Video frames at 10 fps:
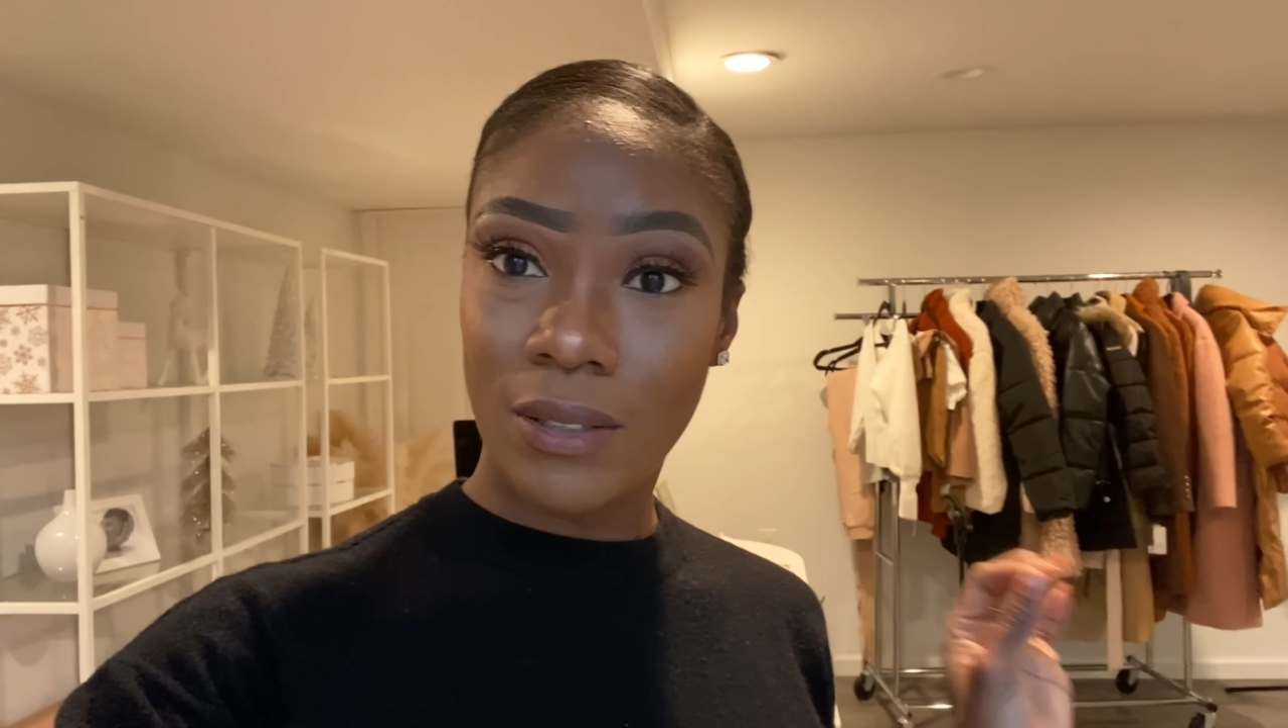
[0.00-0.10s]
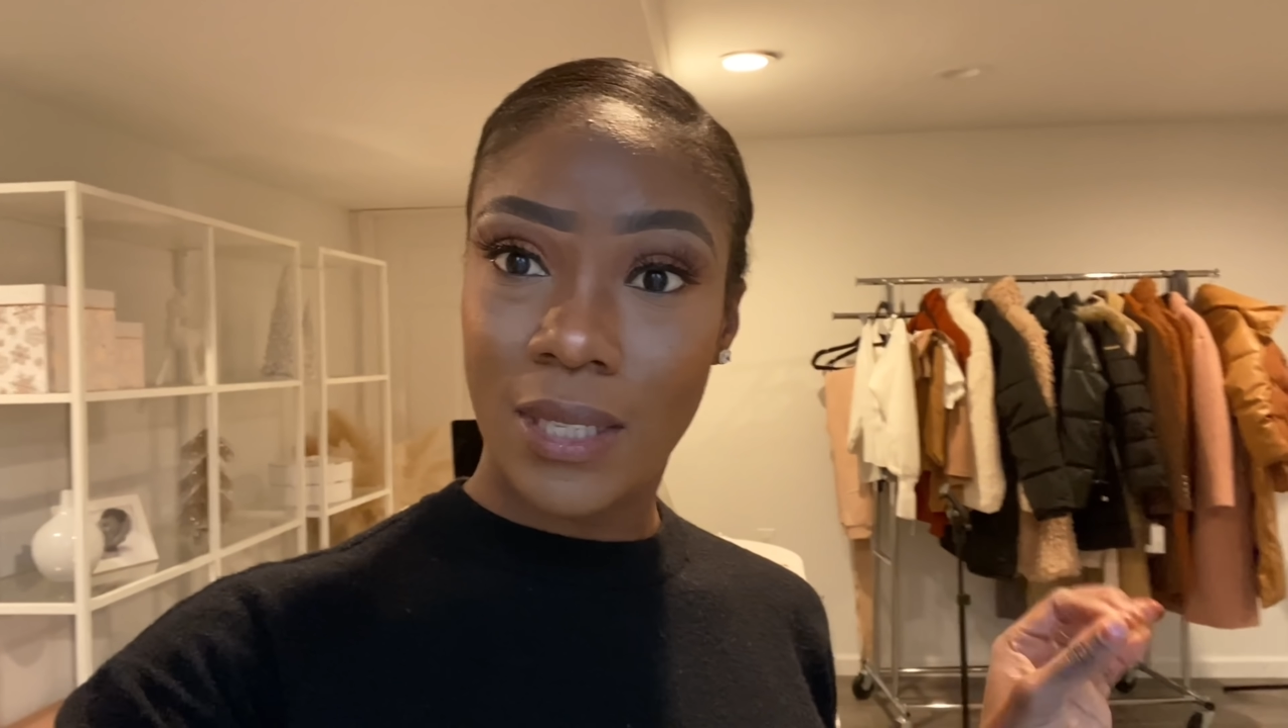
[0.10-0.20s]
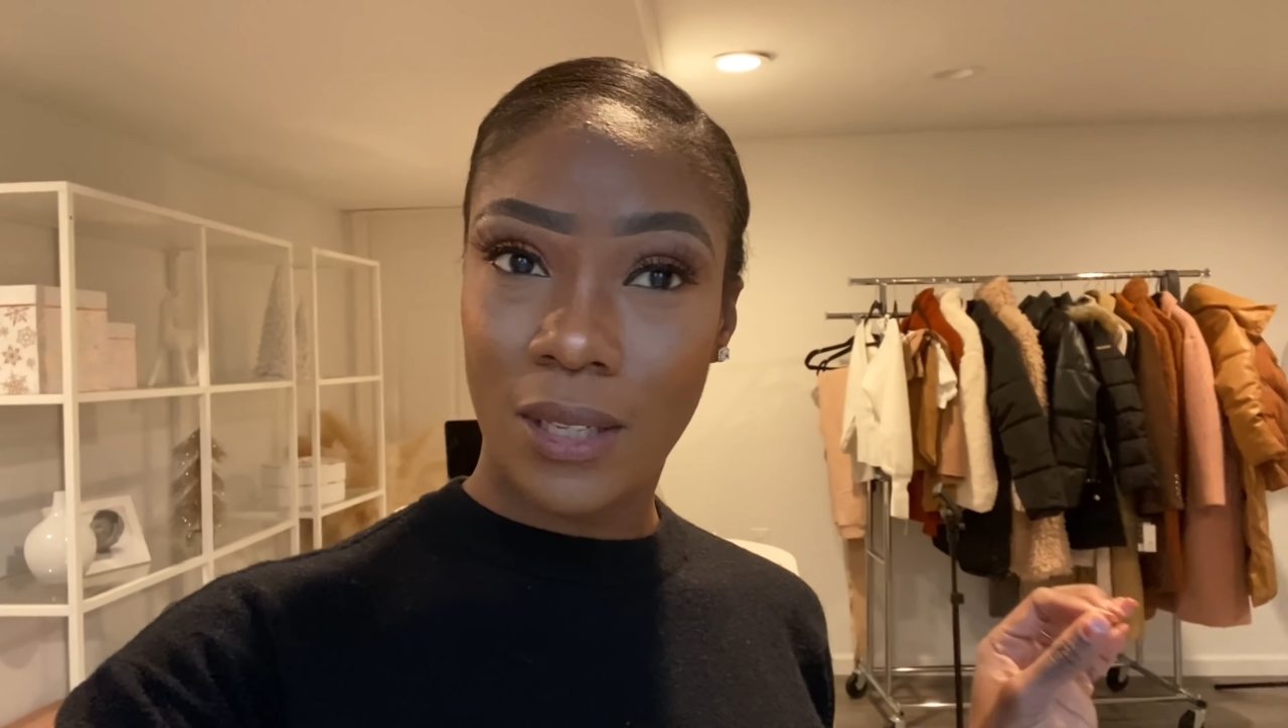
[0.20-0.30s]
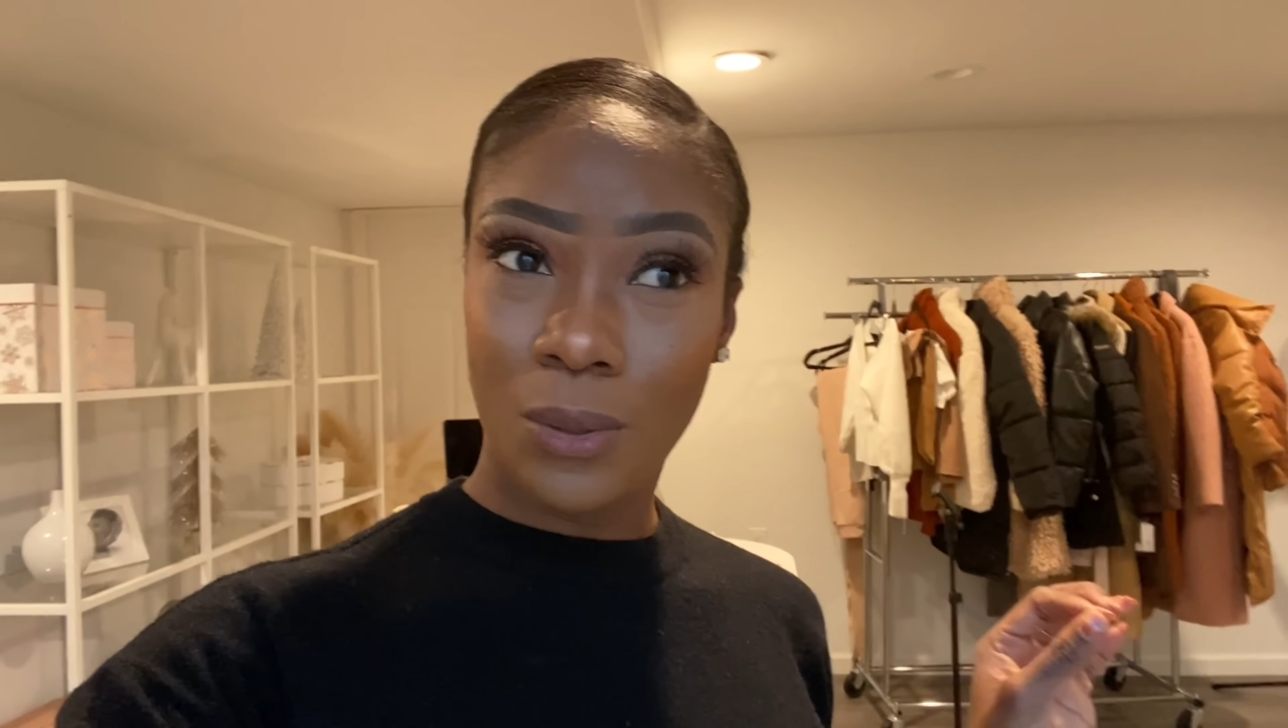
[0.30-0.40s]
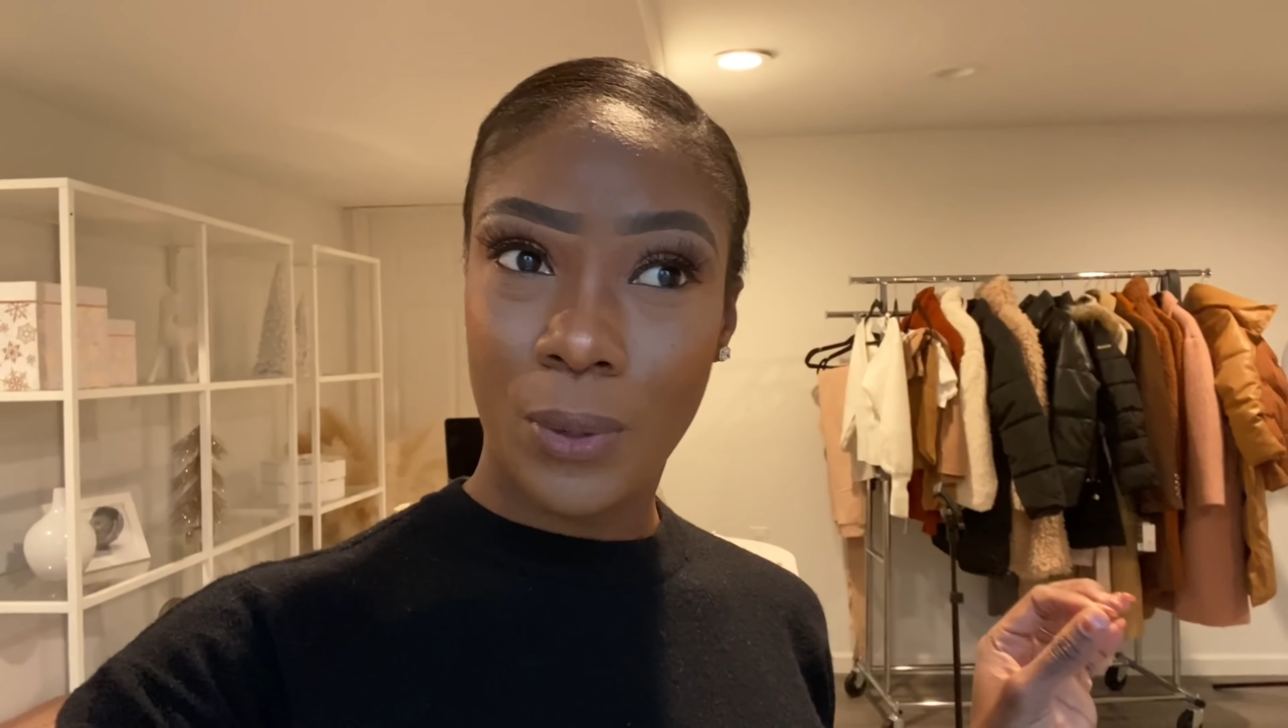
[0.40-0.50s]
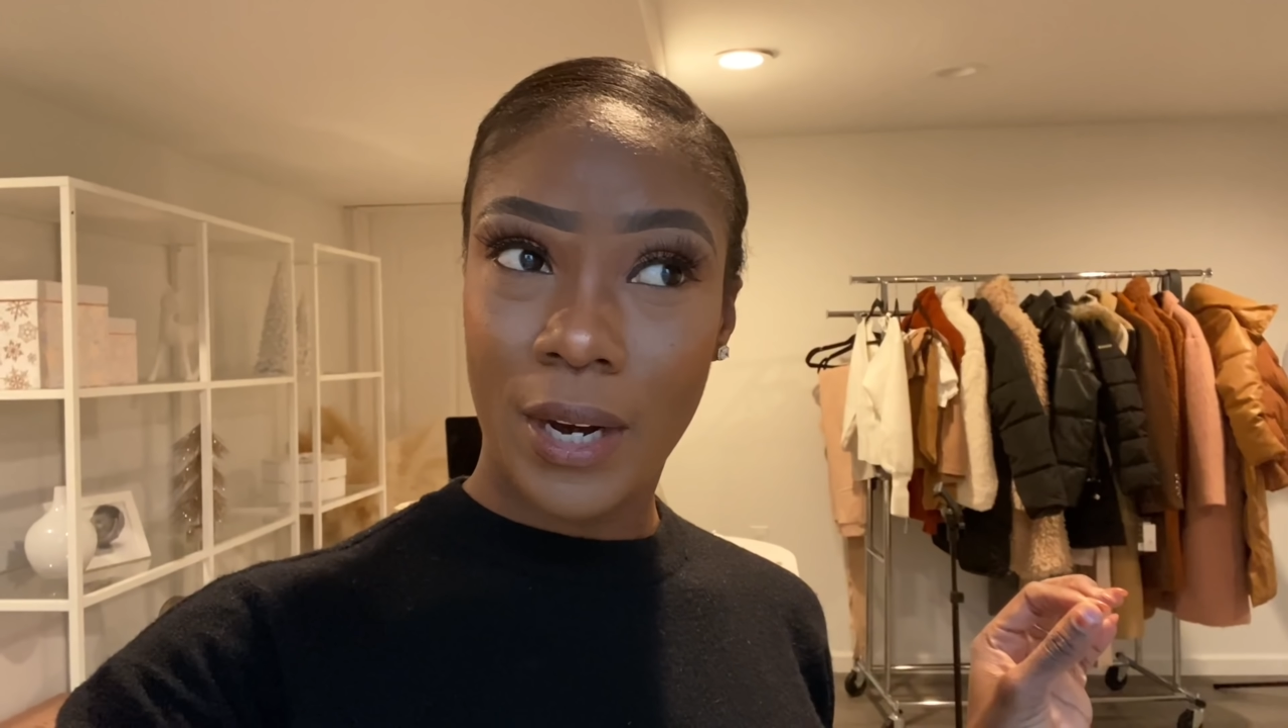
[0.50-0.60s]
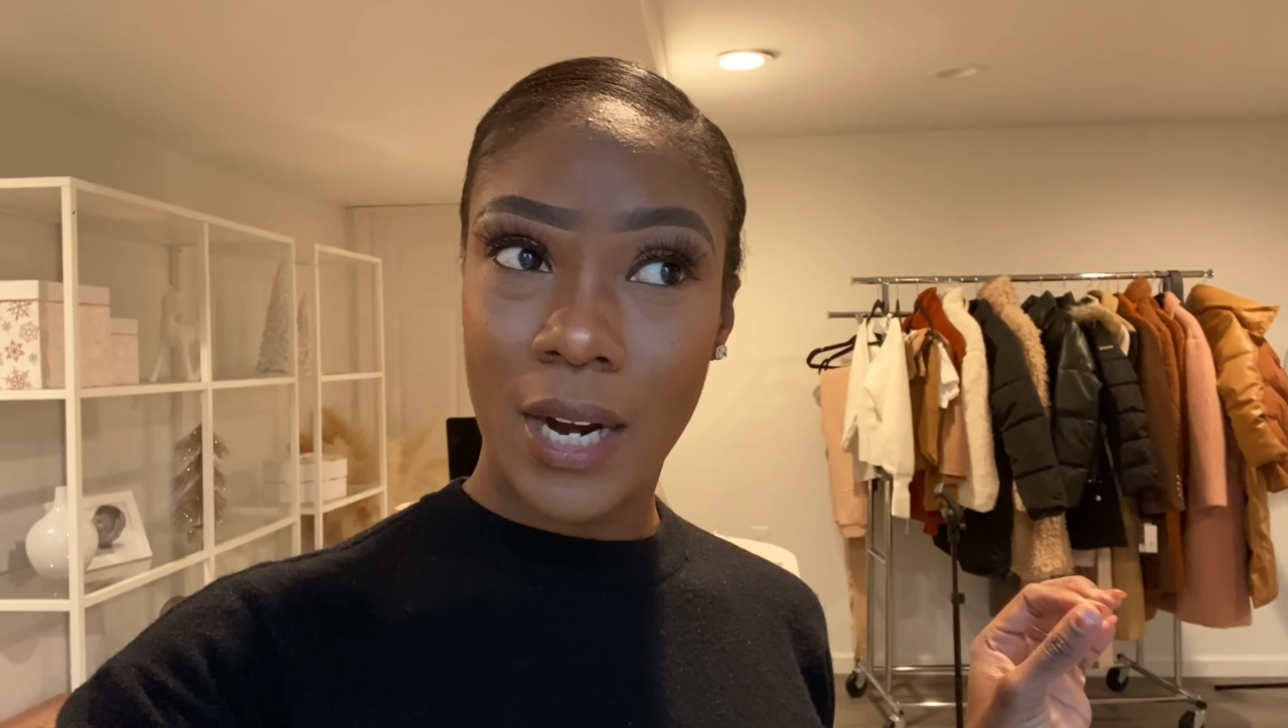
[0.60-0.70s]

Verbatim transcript: Delaware